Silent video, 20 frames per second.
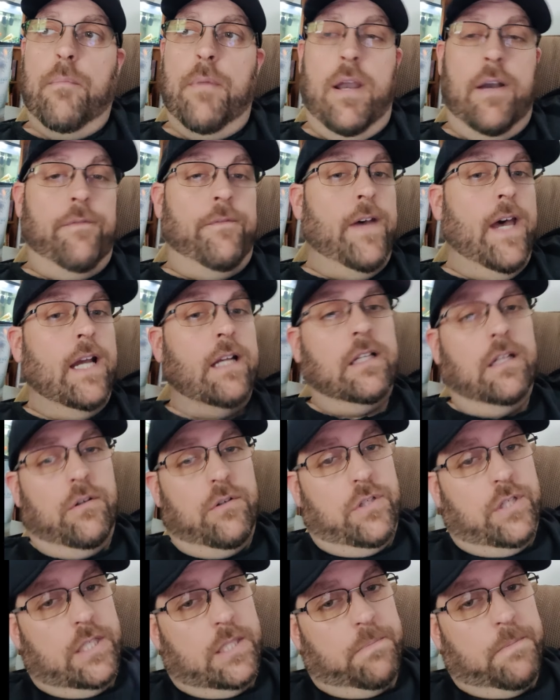Matter of fact, I
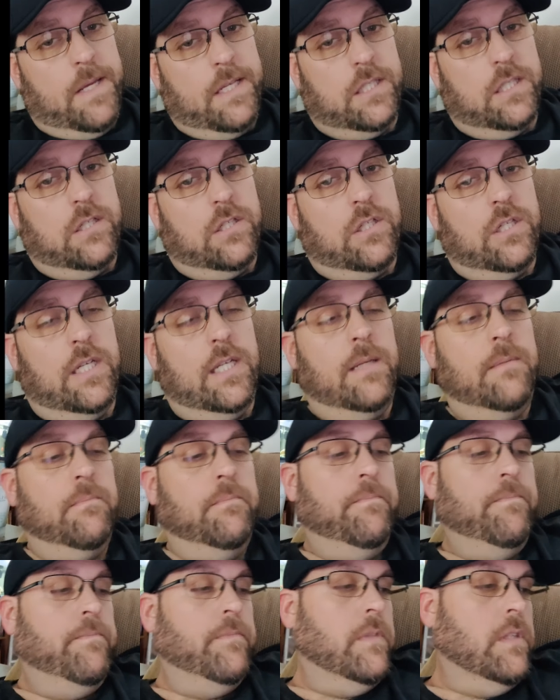was just messaging
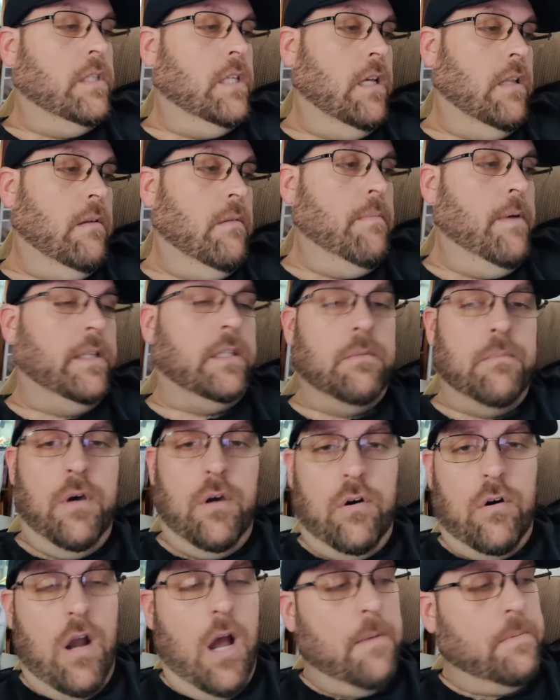him, telling him about the
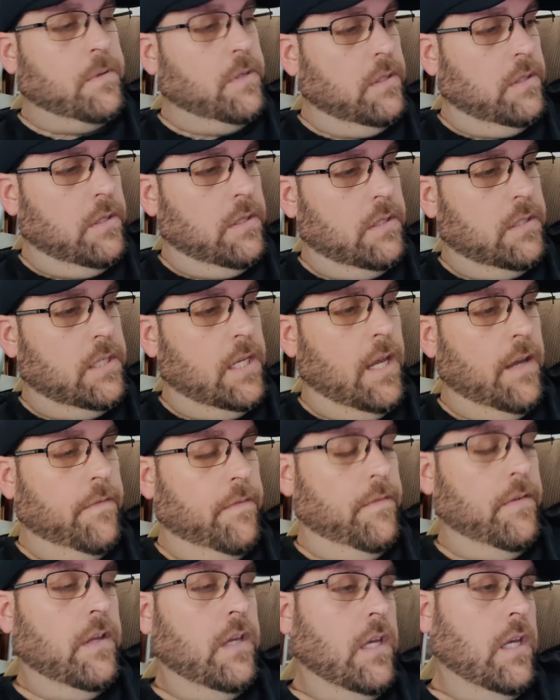motor options and
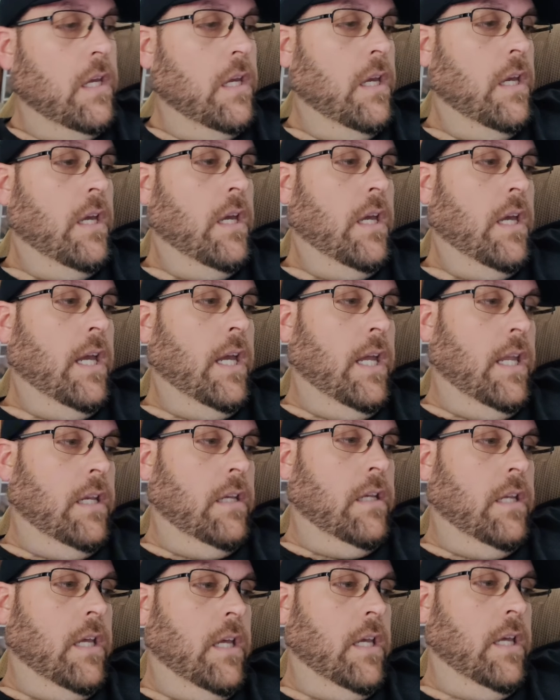stuff
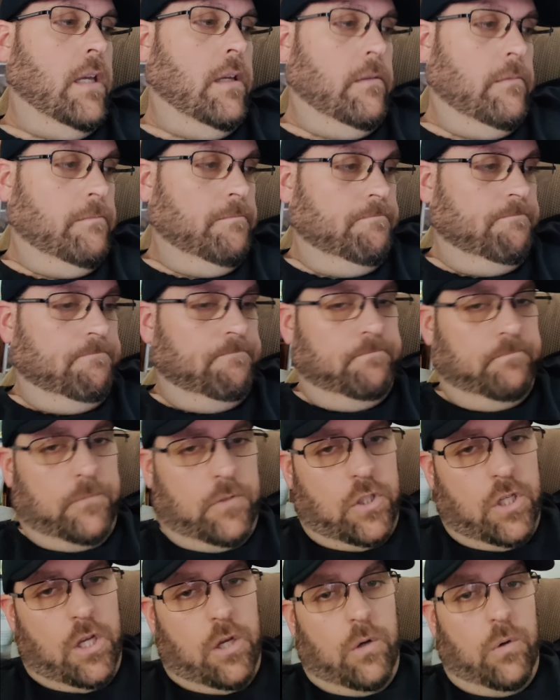and uh,
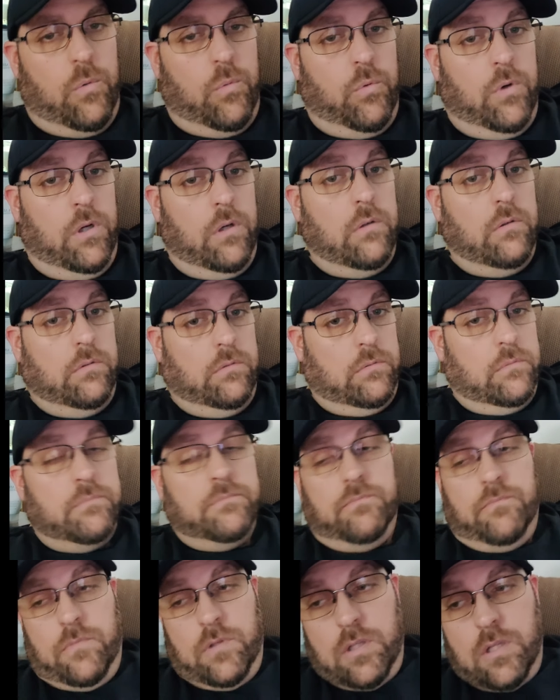so we'll.
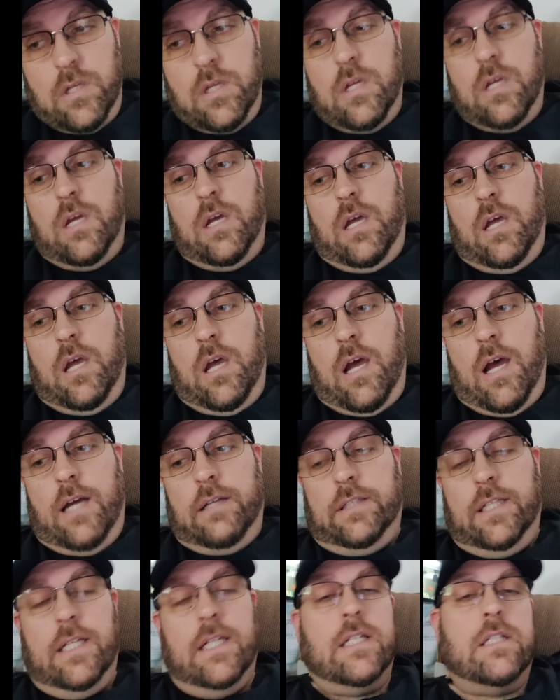
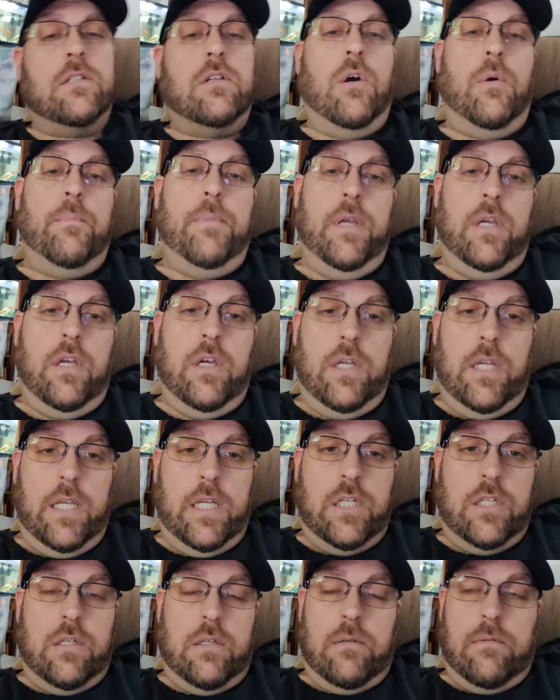I think it's gonna be a good
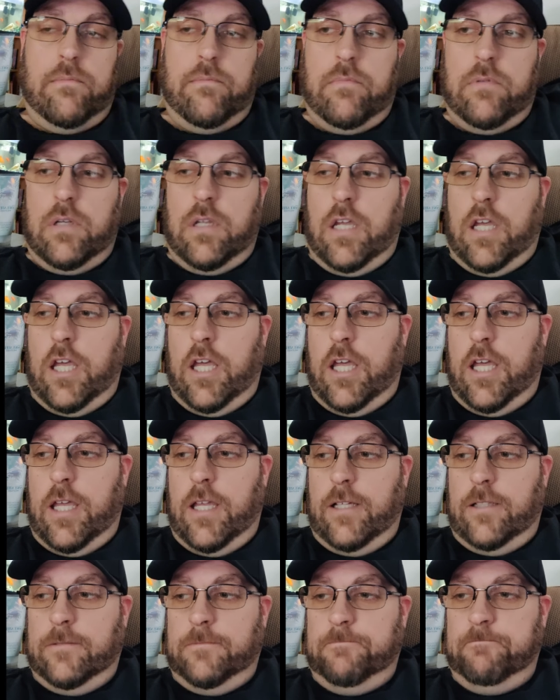engine.
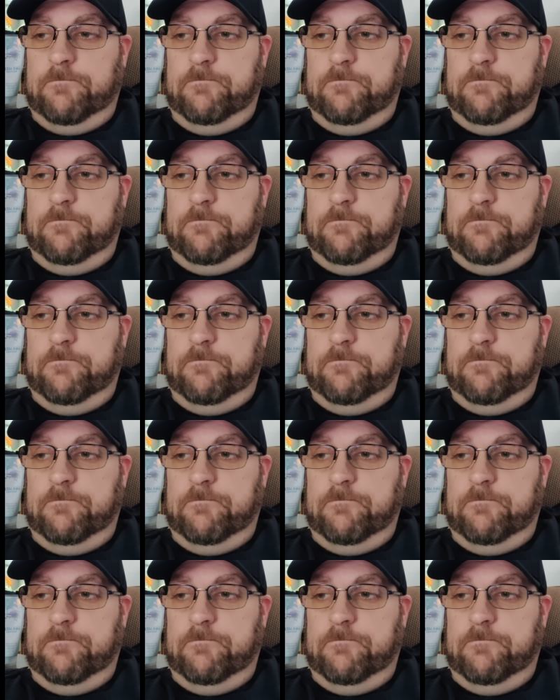Uh,